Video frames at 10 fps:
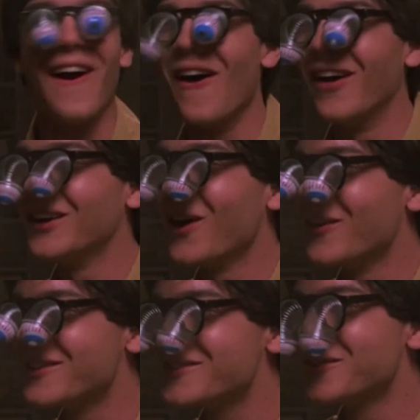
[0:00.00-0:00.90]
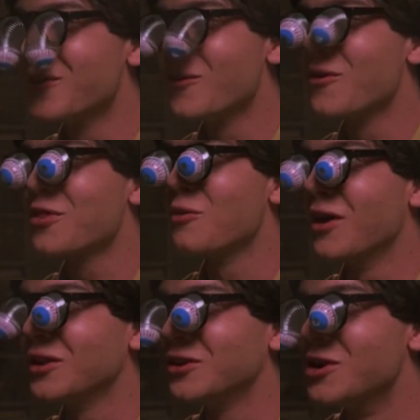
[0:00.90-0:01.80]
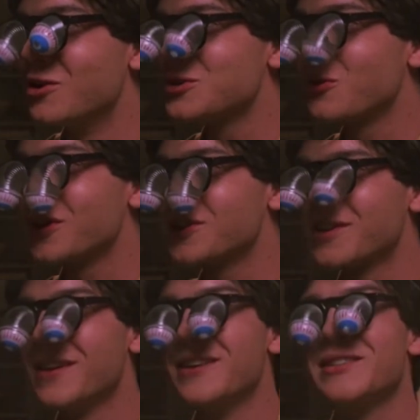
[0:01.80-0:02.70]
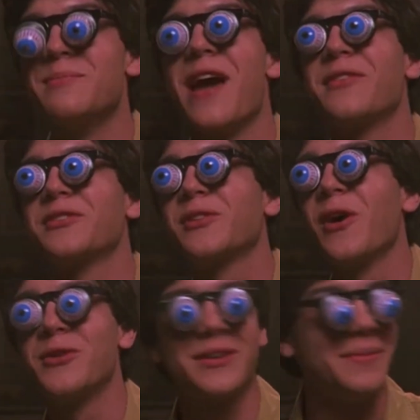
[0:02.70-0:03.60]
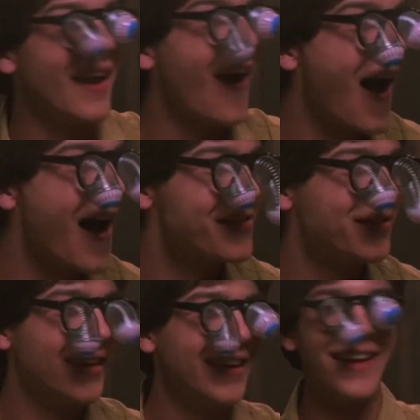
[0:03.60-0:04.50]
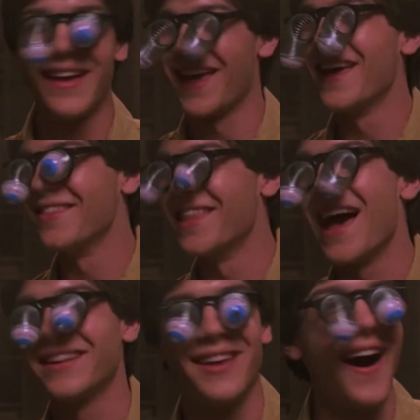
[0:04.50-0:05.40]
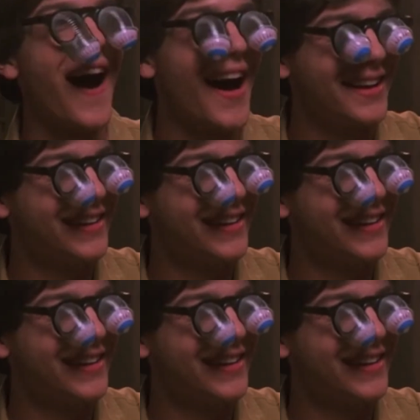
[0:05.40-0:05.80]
All I know is, with one little nose twitch, Samantha's clothes could be off. And that's hot.